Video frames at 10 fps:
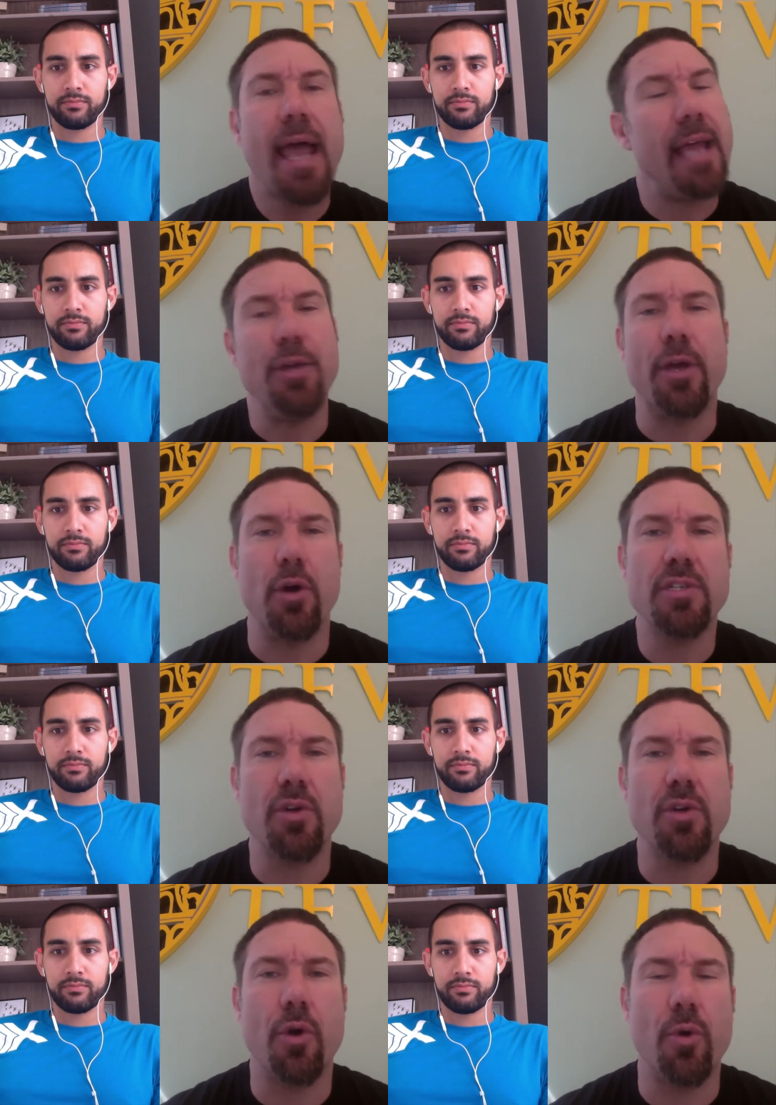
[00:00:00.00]
Speaker 1: Hey, you can
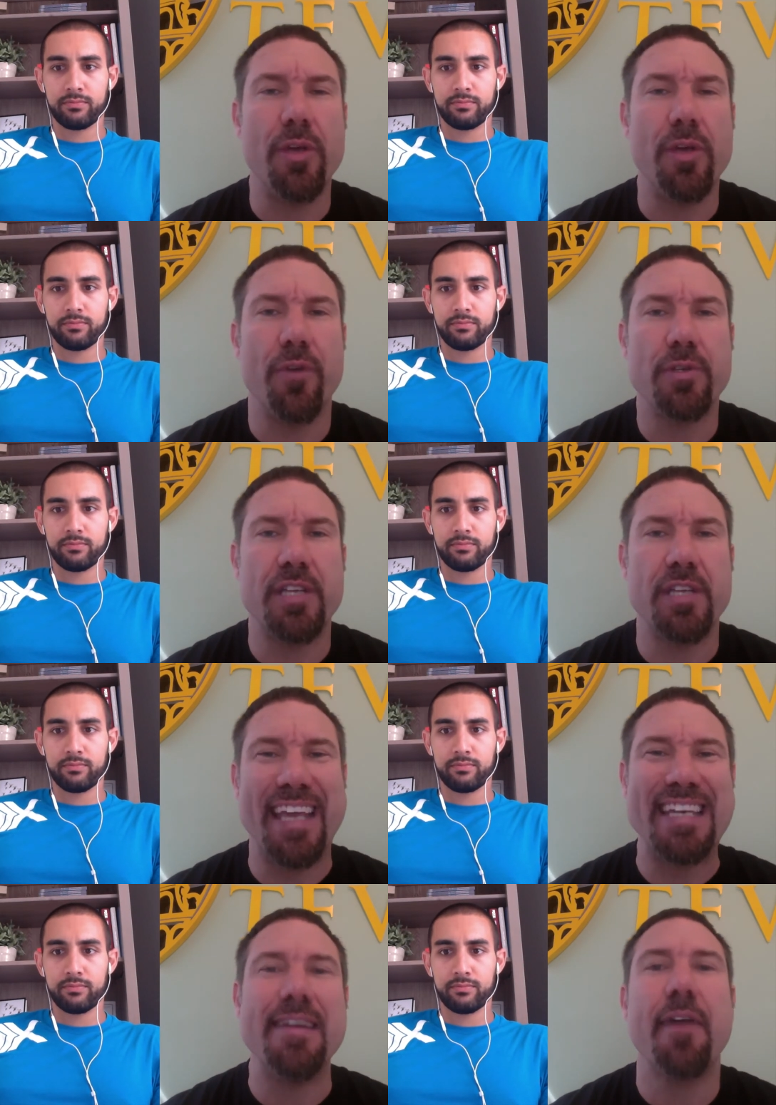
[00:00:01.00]
also go to a university
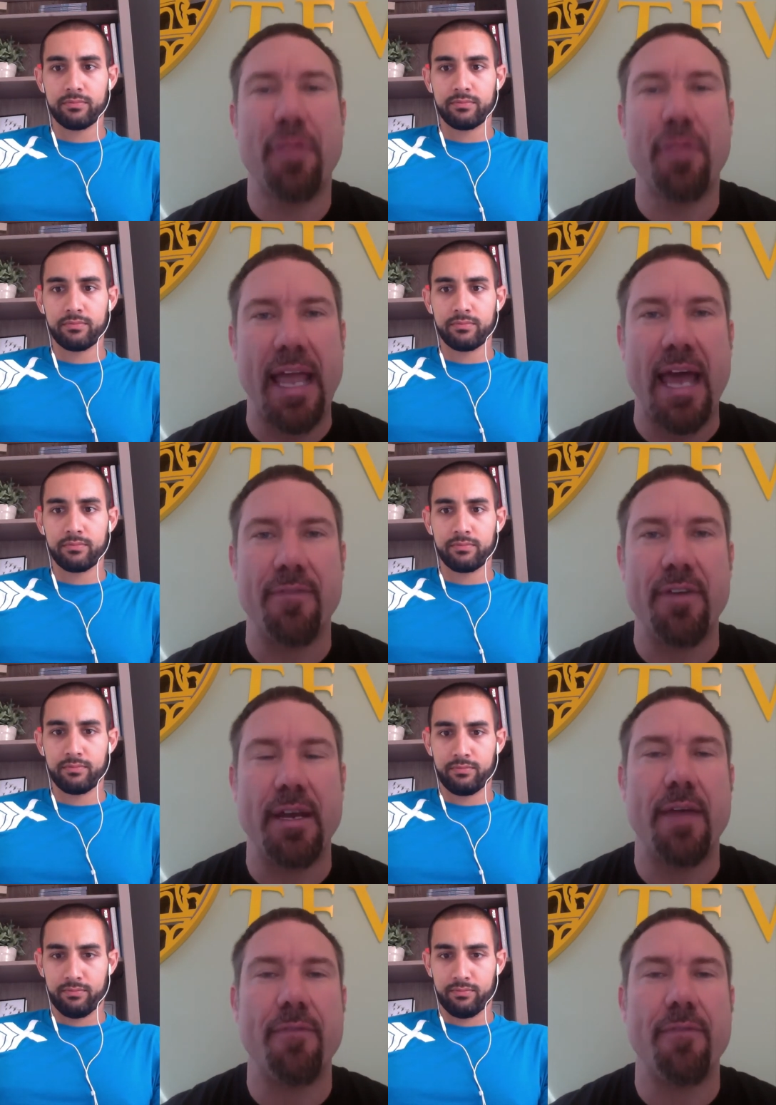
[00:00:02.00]
and get nothing out of
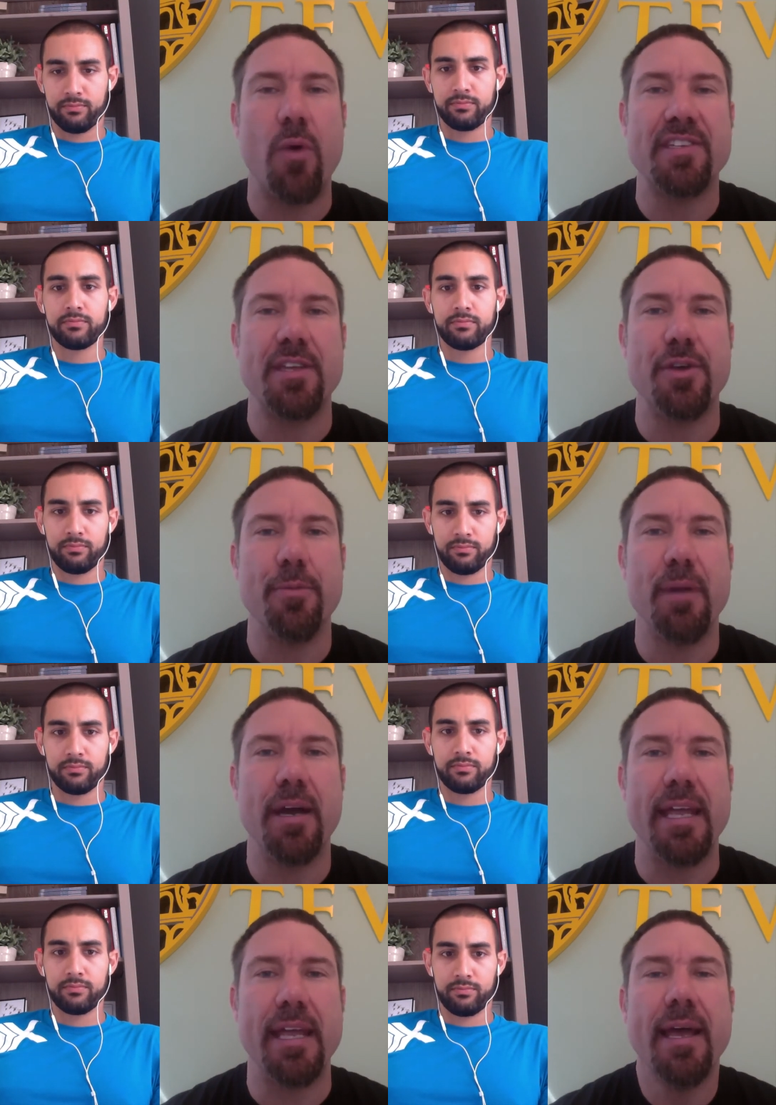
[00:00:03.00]
it and have wasted your
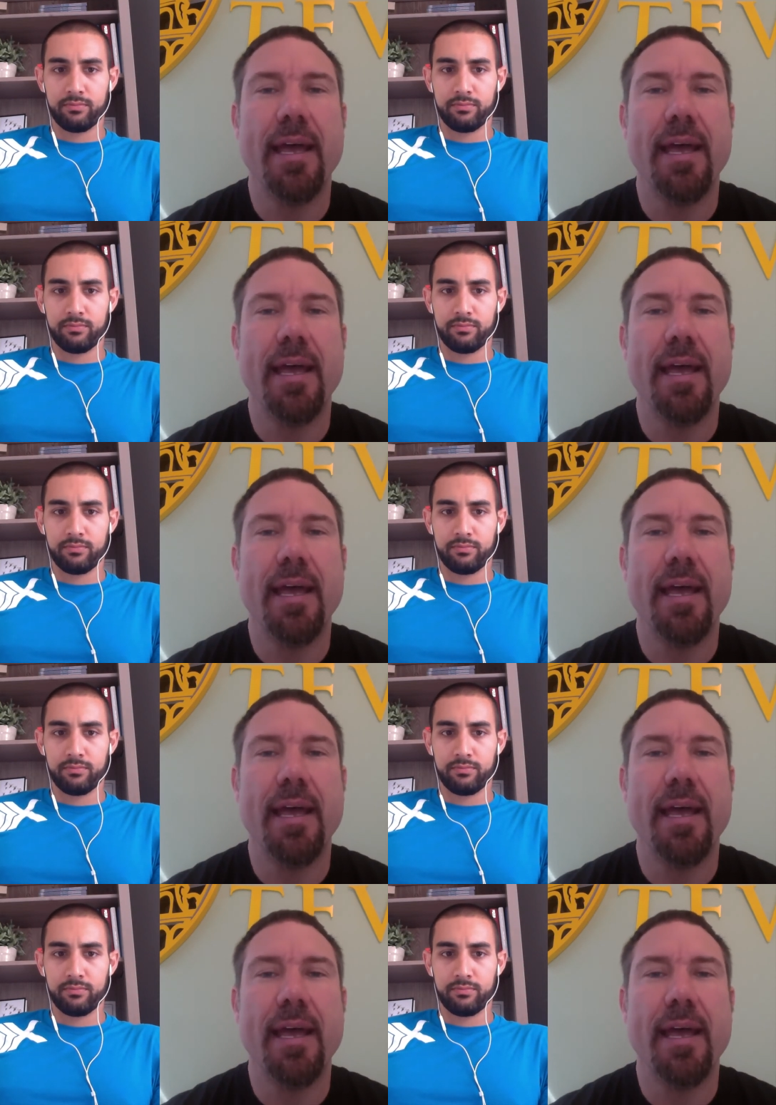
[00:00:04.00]
money